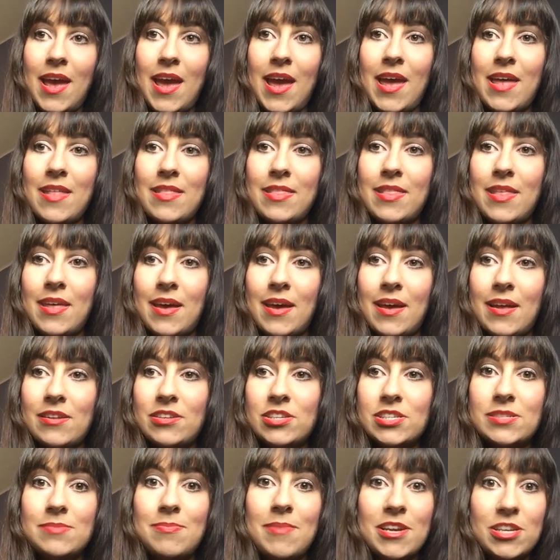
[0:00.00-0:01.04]
and then
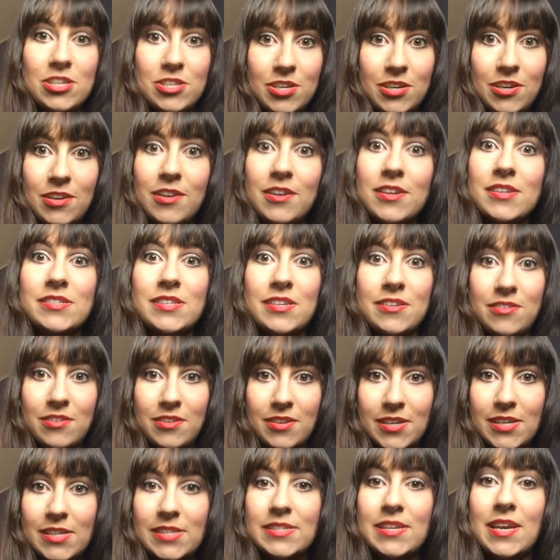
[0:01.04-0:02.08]
just make sure you're
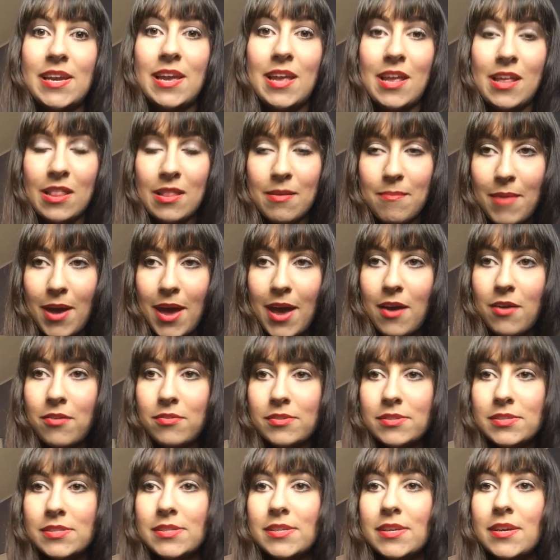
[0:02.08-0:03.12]
continually taking them
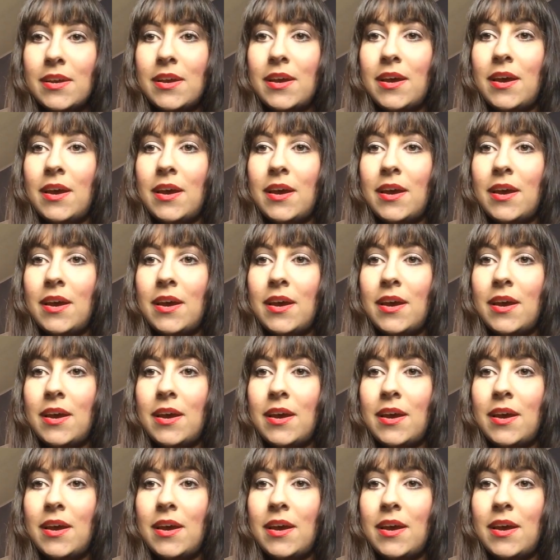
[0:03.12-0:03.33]
out